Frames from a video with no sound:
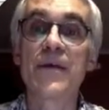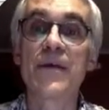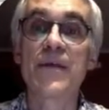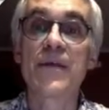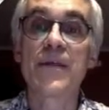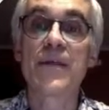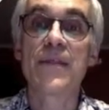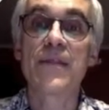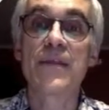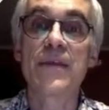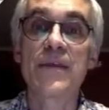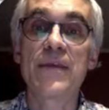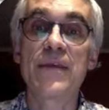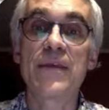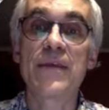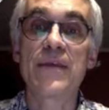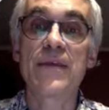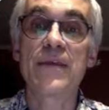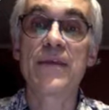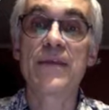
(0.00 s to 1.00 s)

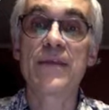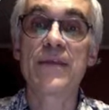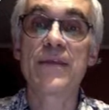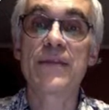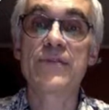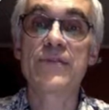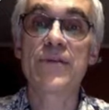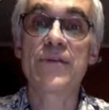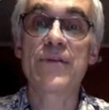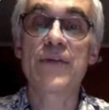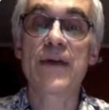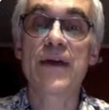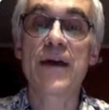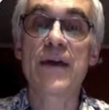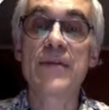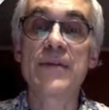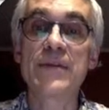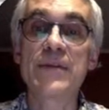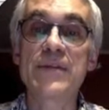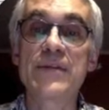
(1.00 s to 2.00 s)
And so the
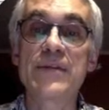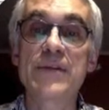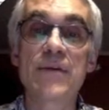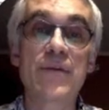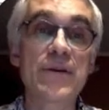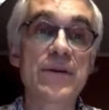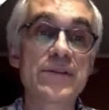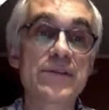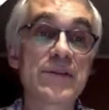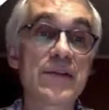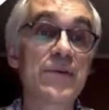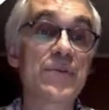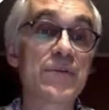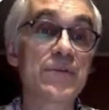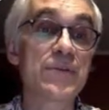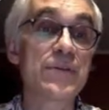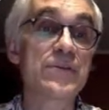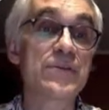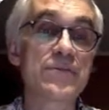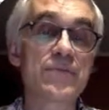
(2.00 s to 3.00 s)
comment is I want to say what
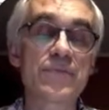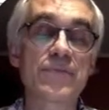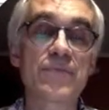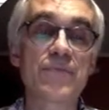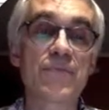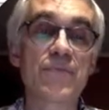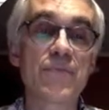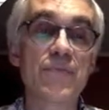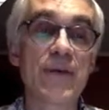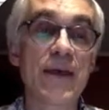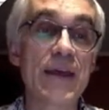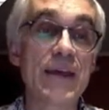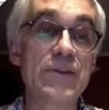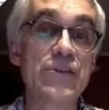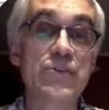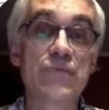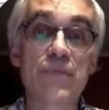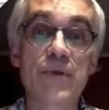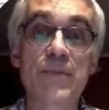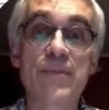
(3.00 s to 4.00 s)
this
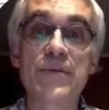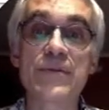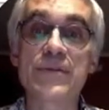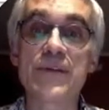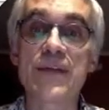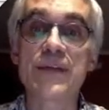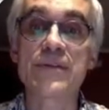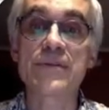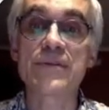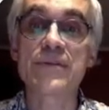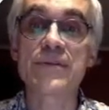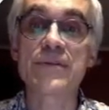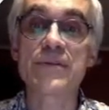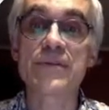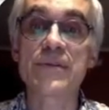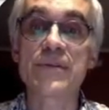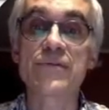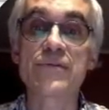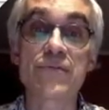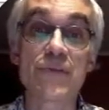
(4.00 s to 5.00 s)
h represents.
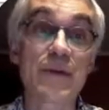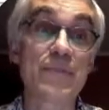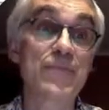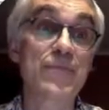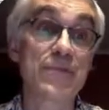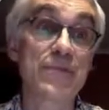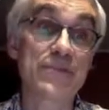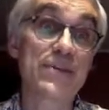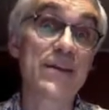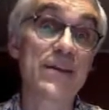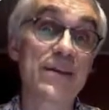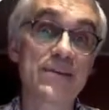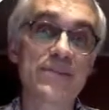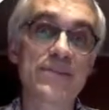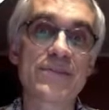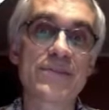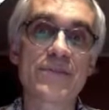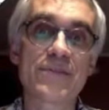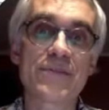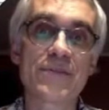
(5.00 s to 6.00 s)
This
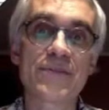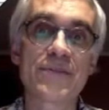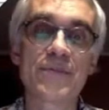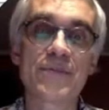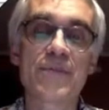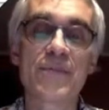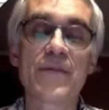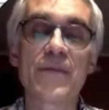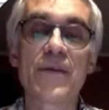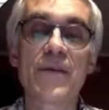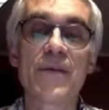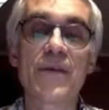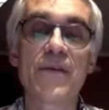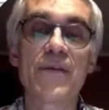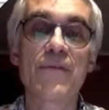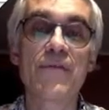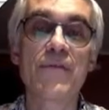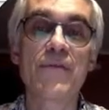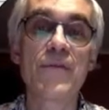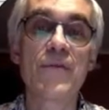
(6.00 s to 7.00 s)
represents
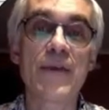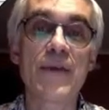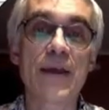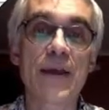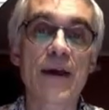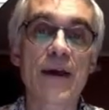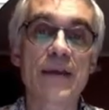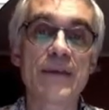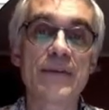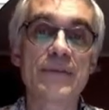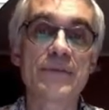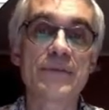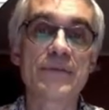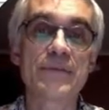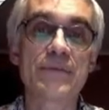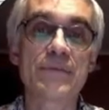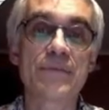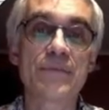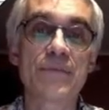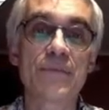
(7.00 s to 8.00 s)
viewing height
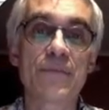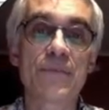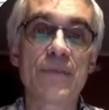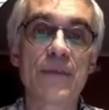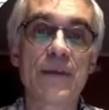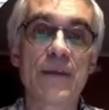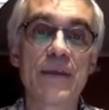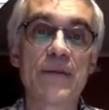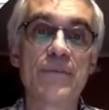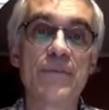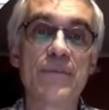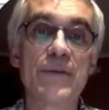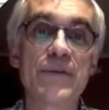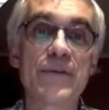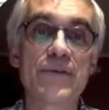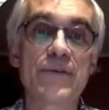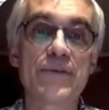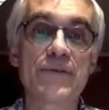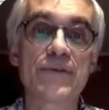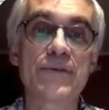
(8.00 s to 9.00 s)
in
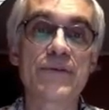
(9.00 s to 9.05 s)
meters.